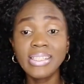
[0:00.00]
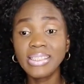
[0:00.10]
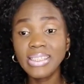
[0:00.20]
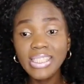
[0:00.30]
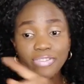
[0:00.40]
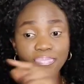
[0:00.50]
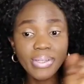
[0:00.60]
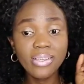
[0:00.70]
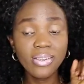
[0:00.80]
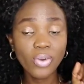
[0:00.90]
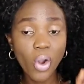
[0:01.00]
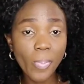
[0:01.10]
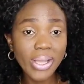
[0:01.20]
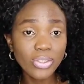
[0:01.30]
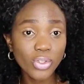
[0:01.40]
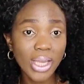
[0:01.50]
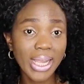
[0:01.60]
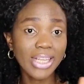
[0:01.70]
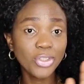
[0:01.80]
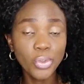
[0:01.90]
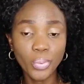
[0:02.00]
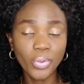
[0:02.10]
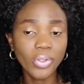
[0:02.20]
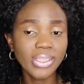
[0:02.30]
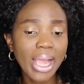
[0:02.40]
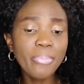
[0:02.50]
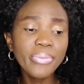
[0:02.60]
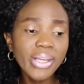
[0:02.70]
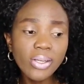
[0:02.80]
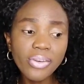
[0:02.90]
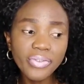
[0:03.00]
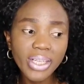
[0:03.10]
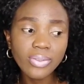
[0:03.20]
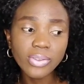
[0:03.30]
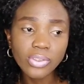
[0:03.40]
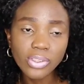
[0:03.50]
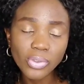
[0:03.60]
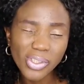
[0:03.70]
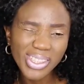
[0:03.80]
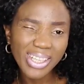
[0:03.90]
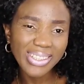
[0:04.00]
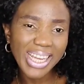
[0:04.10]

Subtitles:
Leave me comments so I can know, because I'm really loving how things turned out,